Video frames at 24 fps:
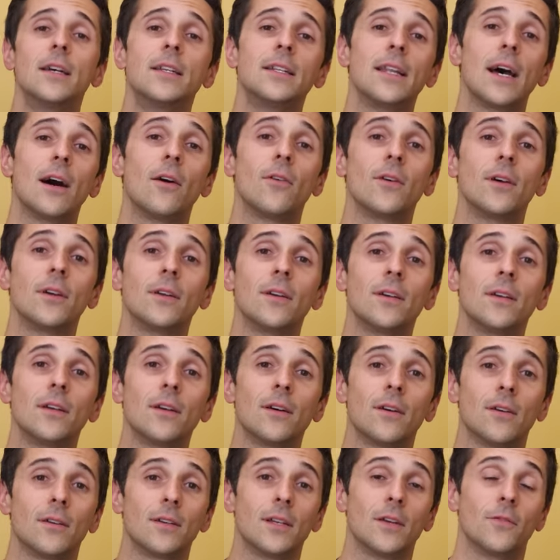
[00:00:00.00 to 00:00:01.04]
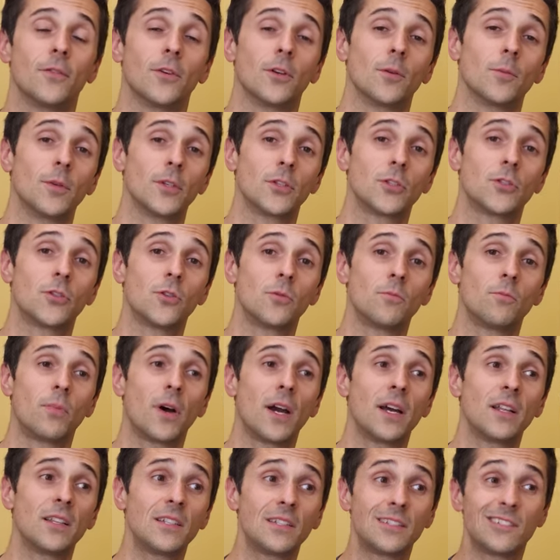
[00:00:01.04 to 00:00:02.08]
Now, if you're going to be a student
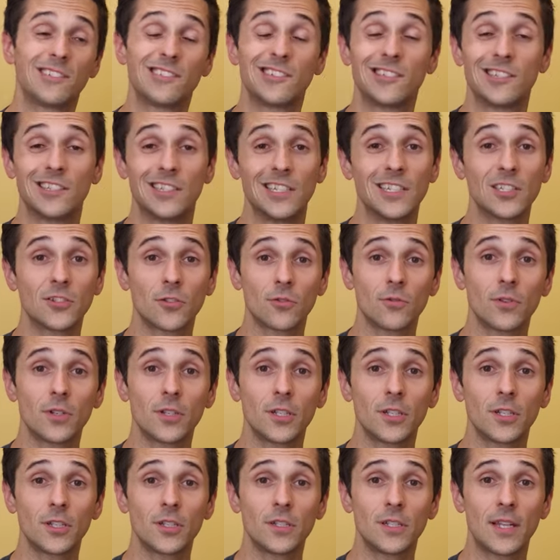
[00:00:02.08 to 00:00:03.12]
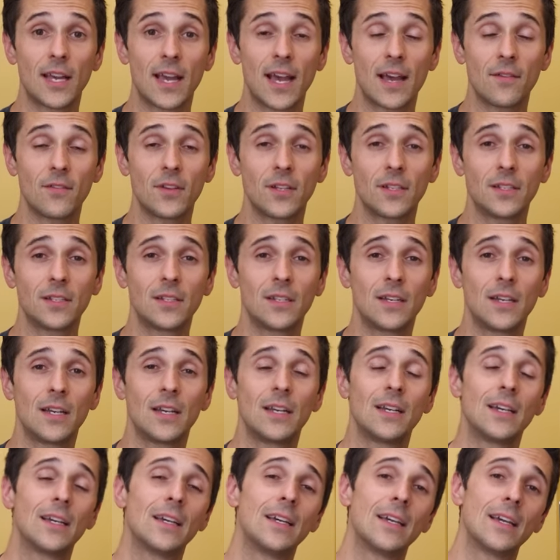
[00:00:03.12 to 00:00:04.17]
pilot, these are really good to have in.
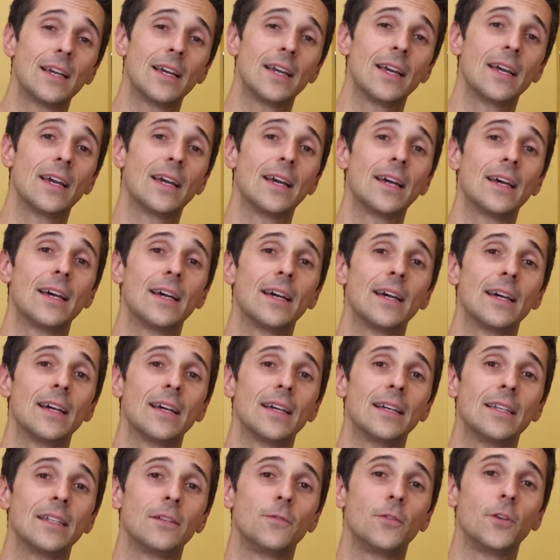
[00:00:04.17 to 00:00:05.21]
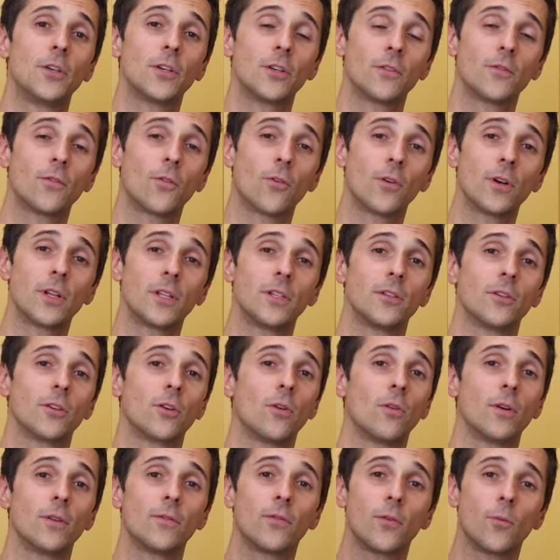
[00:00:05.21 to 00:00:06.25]
And if you can afford it and you're
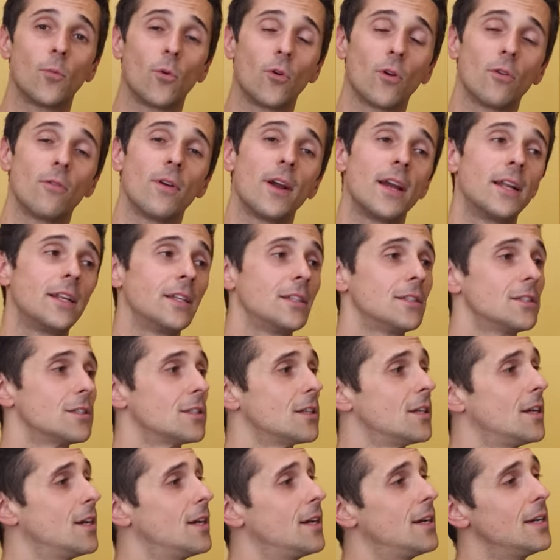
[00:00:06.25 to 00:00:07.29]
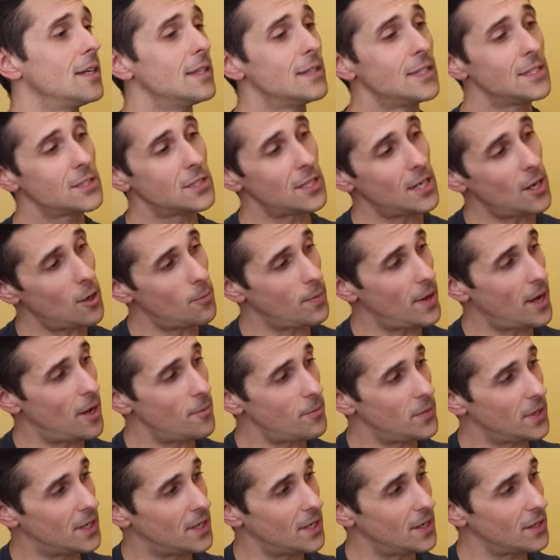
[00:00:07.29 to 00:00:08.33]
going for more ratings, these would help
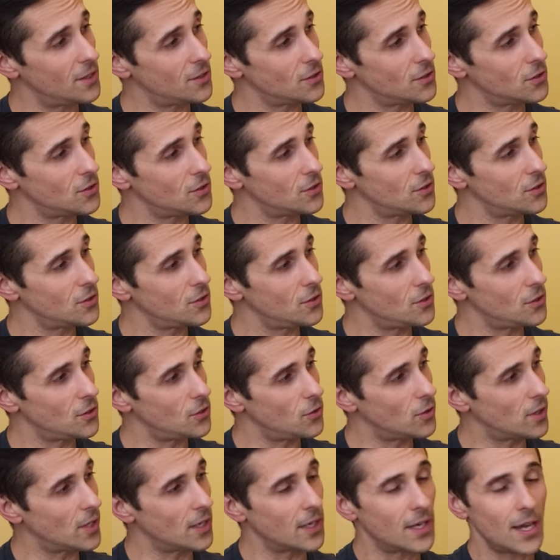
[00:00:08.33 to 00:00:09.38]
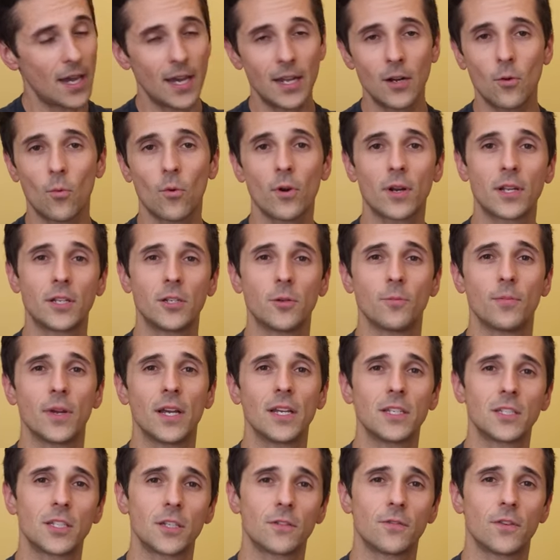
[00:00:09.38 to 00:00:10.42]
out because you can kind of work in your
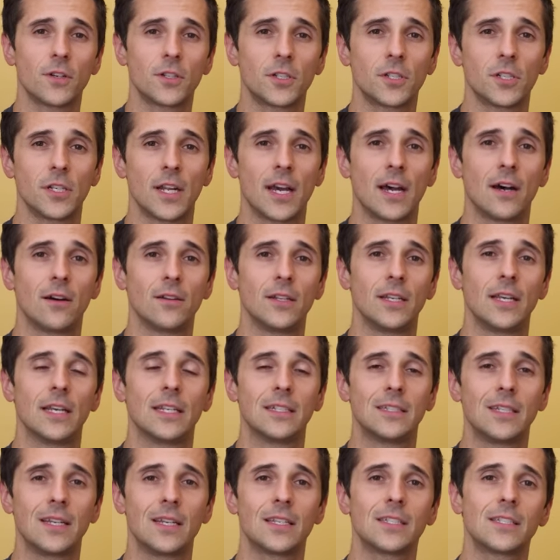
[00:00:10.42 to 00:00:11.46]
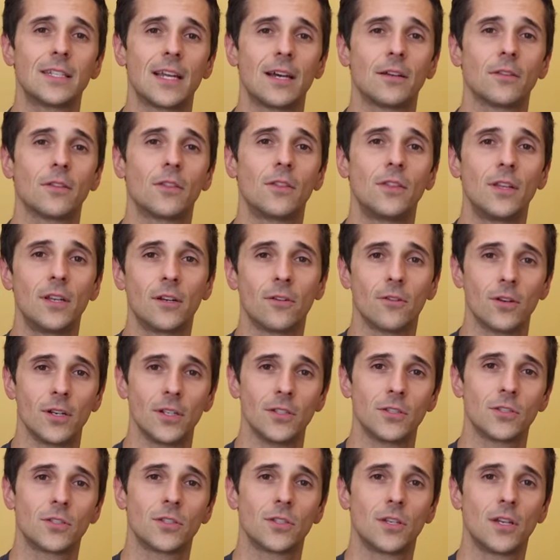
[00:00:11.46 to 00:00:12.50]
basic functionality and test out
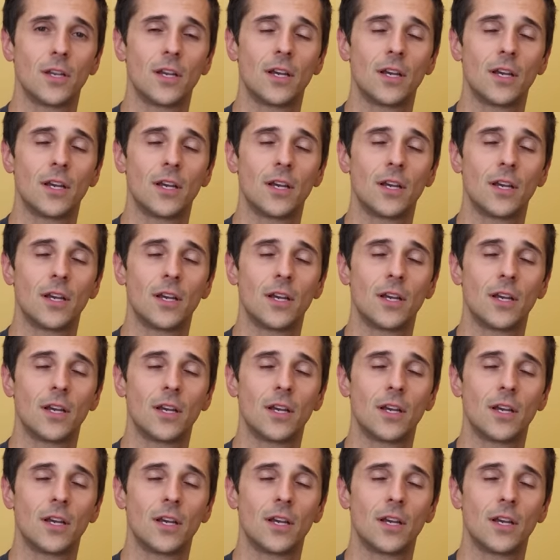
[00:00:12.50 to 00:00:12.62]
theories